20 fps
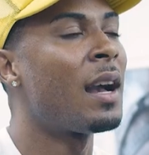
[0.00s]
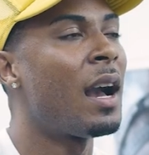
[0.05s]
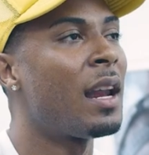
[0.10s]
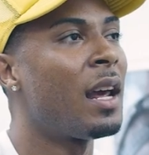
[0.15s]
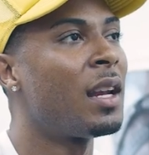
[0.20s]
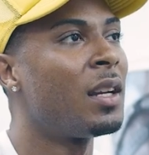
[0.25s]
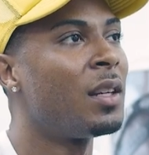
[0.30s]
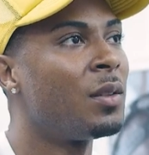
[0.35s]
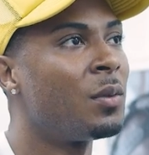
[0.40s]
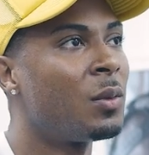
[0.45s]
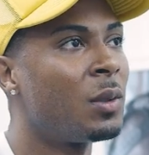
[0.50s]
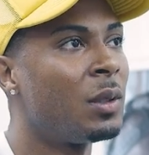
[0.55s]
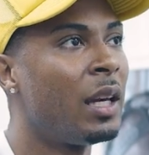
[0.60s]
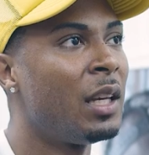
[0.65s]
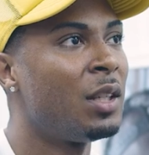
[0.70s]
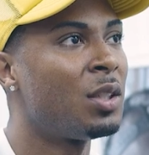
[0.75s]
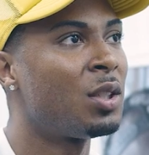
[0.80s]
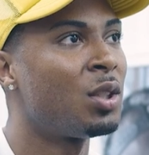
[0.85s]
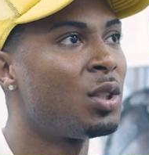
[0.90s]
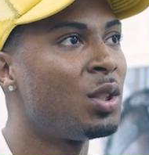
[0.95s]
I got out of the
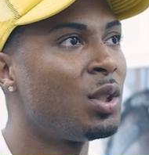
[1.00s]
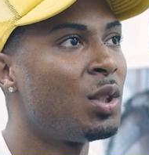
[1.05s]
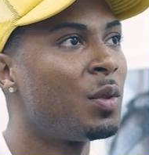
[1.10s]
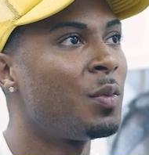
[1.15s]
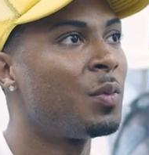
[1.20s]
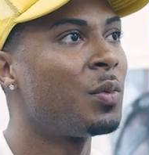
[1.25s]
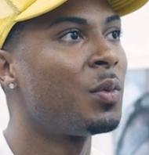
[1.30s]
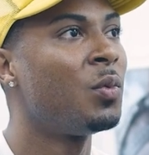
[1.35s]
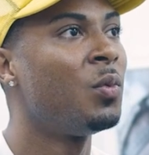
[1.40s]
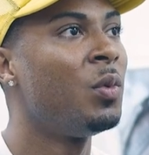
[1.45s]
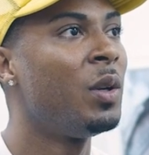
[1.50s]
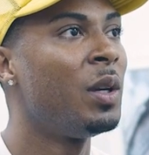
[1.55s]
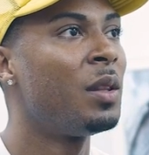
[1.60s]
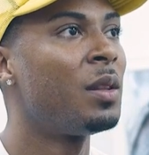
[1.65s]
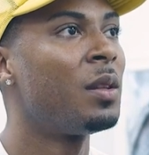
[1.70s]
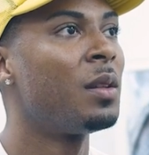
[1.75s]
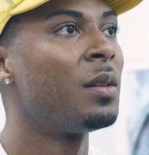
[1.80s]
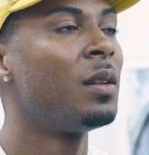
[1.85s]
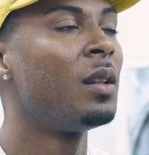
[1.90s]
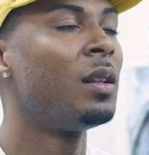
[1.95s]
relationship
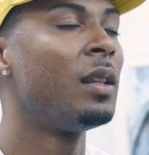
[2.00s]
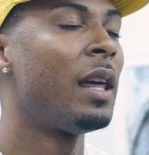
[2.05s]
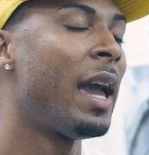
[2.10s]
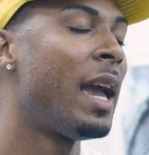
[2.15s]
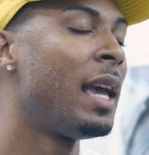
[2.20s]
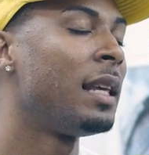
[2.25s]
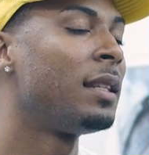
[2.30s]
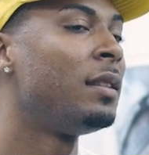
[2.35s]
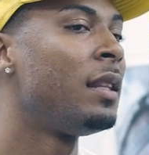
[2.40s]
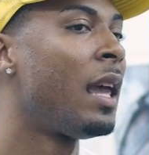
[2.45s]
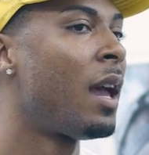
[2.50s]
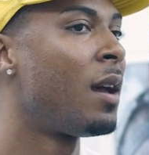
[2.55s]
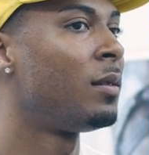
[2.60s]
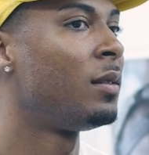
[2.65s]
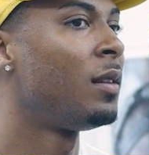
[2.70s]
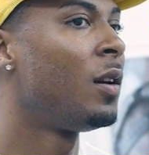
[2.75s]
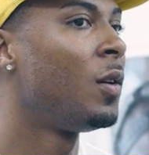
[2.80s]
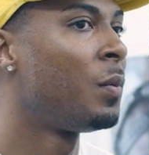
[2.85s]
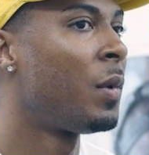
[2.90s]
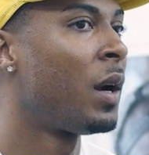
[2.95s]
with the last
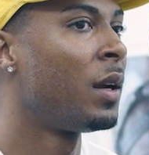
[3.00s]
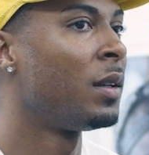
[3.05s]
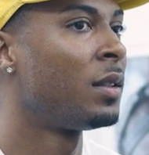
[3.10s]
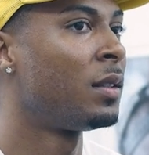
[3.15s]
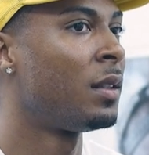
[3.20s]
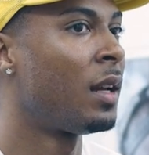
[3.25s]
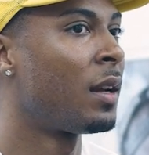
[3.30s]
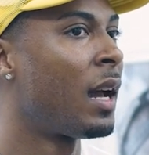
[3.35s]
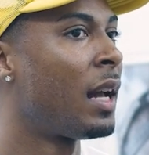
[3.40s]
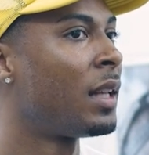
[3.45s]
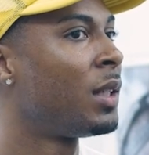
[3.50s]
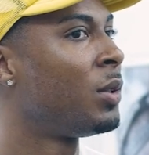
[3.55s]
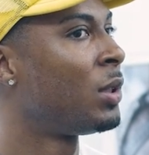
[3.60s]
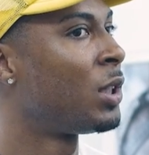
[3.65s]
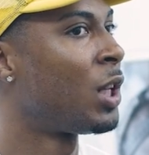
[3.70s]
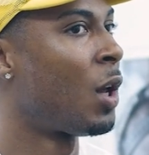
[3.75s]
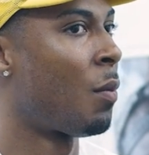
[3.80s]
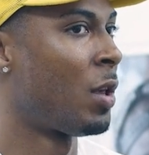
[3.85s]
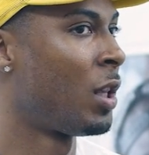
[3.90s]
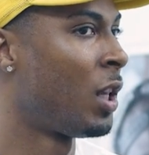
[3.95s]
down low person I got to,
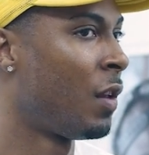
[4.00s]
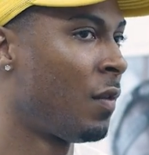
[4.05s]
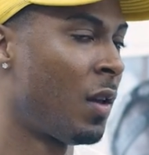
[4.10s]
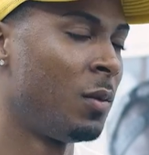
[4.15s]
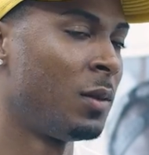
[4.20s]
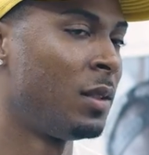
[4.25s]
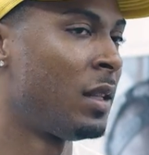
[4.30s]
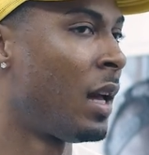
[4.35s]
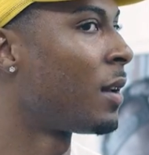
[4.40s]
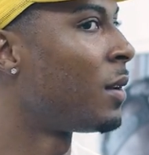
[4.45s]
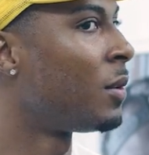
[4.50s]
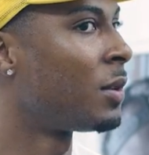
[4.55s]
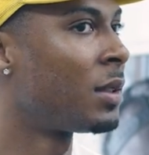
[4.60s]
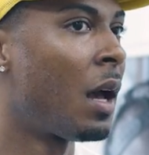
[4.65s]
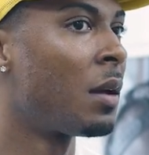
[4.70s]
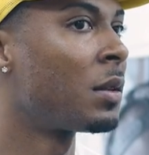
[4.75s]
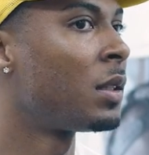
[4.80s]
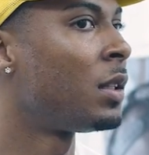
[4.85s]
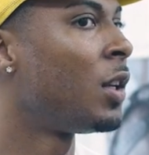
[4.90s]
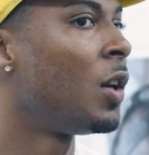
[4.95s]
and told myself I was not going to
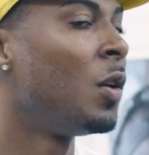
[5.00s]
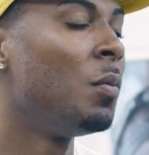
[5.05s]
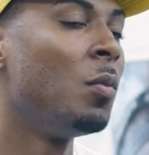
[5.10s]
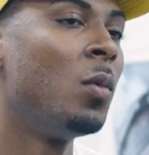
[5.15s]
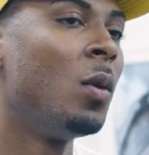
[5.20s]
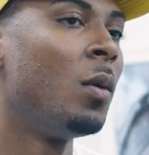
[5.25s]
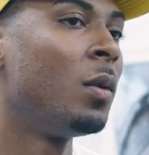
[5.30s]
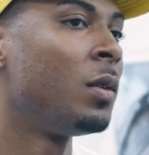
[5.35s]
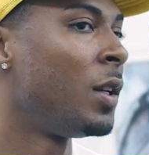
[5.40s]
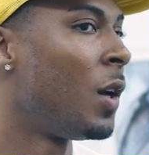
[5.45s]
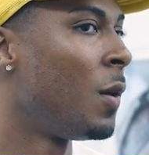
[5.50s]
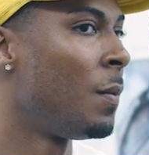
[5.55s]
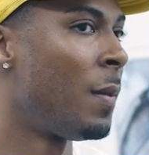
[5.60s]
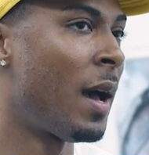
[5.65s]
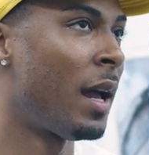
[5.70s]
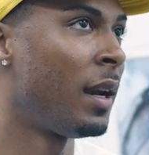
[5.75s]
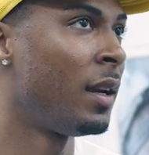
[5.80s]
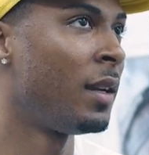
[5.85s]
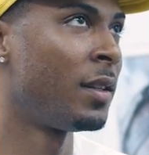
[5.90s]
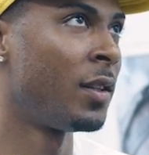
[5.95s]
talk to
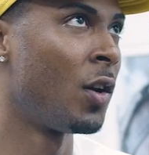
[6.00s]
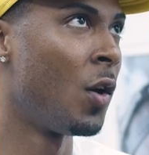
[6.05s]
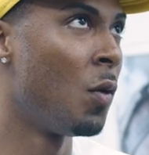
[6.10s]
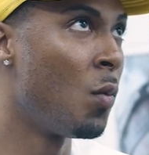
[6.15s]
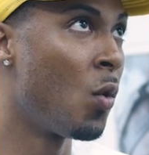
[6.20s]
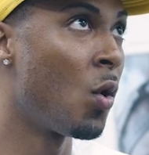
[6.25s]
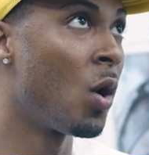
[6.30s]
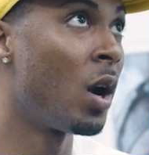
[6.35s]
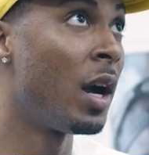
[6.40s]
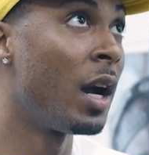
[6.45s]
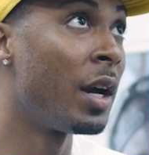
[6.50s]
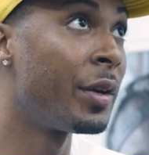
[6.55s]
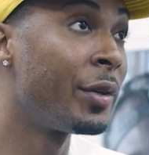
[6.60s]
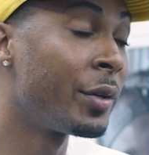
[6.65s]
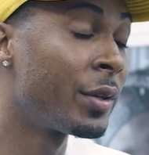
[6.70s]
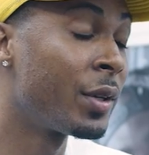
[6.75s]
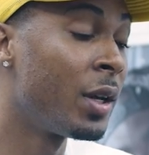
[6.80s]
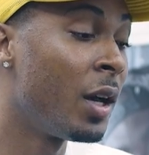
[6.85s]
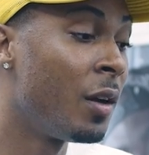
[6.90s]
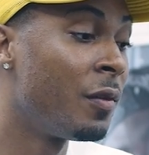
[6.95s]
nobody, no more
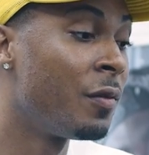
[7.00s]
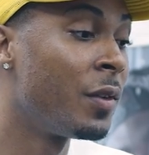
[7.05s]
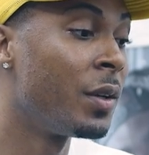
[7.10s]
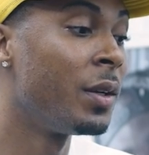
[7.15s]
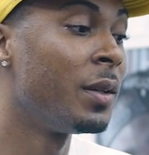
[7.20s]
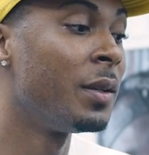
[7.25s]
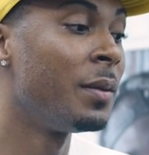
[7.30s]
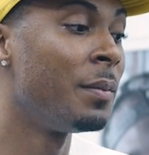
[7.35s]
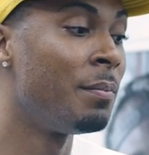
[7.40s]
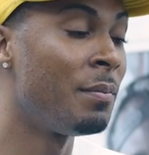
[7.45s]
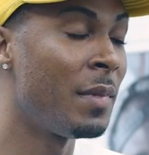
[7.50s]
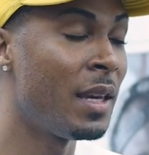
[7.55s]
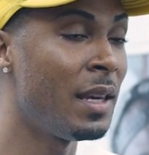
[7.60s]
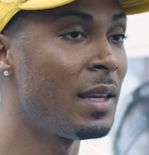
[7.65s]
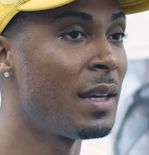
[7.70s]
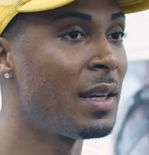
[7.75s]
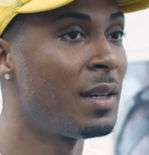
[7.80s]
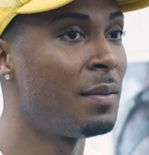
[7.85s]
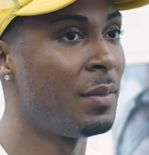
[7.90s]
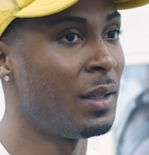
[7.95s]
undercover
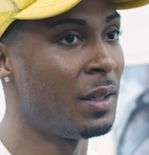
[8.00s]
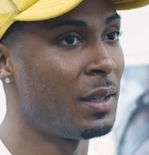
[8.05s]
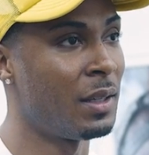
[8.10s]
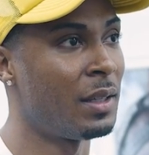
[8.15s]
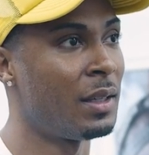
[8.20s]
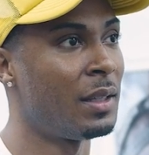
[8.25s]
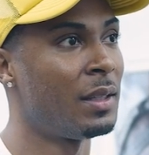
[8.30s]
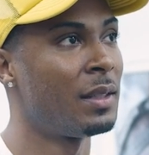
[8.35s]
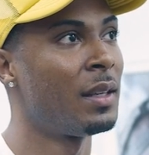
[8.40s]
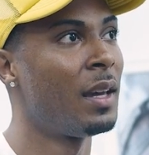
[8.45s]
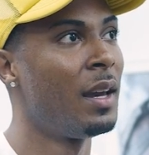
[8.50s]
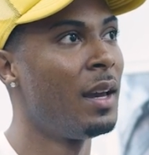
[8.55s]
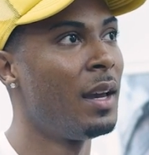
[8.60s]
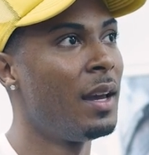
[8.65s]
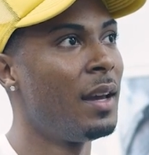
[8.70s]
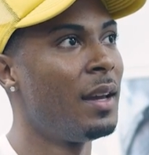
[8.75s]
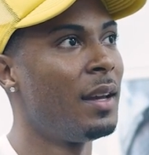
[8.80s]
men, because